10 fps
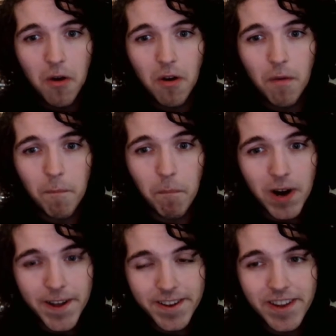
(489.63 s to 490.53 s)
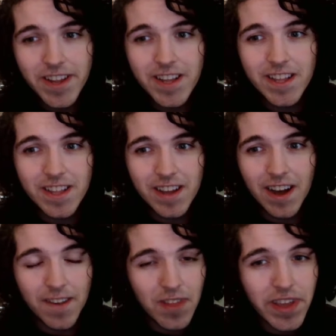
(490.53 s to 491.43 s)
but
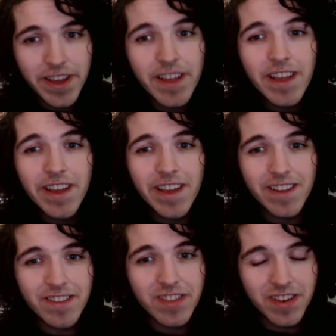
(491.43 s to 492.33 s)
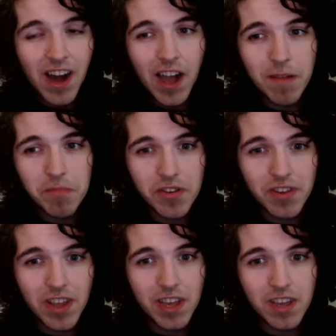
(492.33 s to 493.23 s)
I think it's the time to
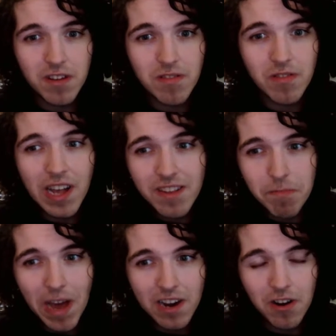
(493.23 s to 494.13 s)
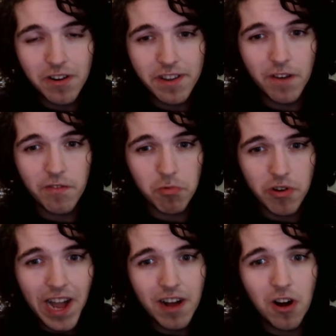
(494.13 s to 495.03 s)
say, let's back ourselves. We're
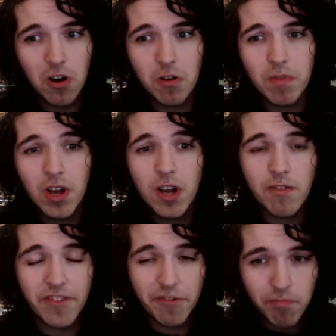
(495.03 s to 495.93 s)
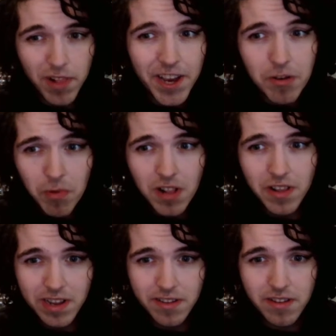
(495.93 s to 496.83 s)
at home. We've played well
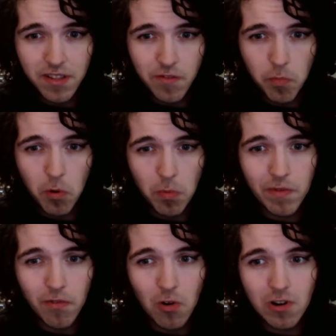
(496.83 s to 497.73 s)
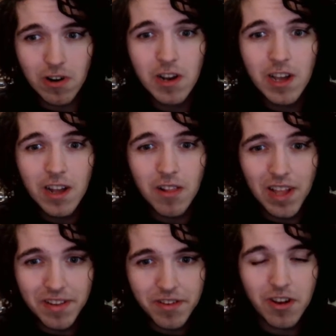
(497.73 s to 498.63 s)
against Liverpool before.
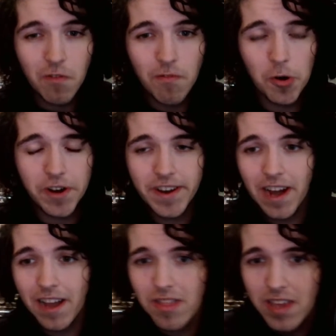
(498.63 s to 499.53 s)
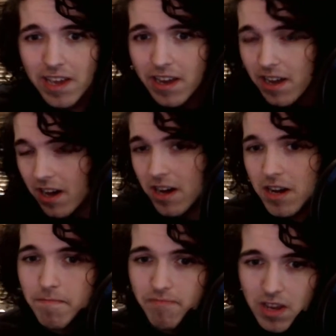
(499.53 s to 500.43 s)
Let's go for it. I think
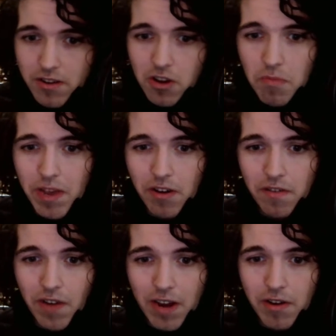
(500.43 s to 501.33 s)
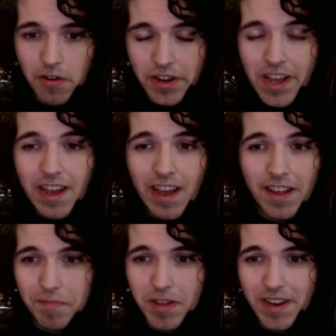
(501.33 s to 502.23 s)
Toby Alderweireld
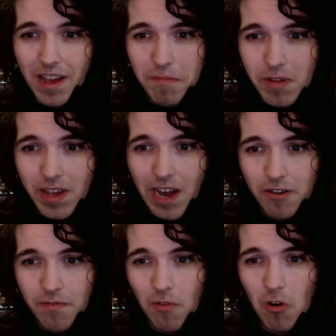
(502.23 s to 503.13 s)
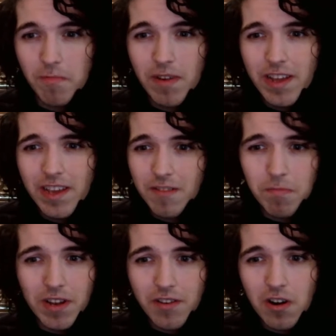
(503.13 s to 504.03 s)
has been a bit out of form. He's
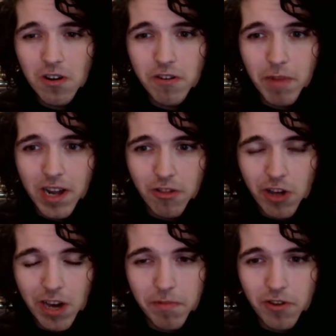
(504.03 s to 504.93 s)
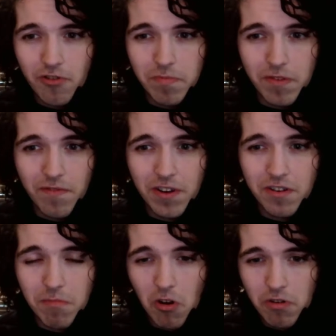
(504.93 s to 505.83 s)
been turned by a championship defender
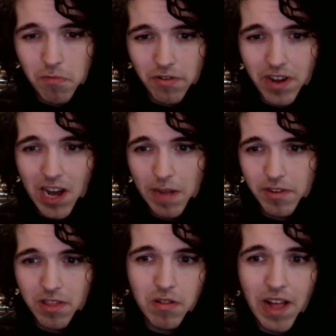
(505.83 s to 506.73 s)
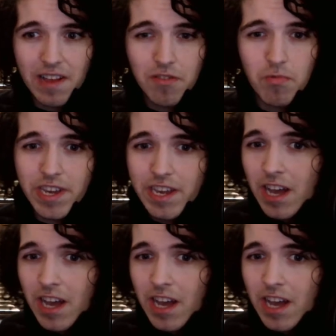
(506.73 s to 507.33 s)
multiple times in the last week.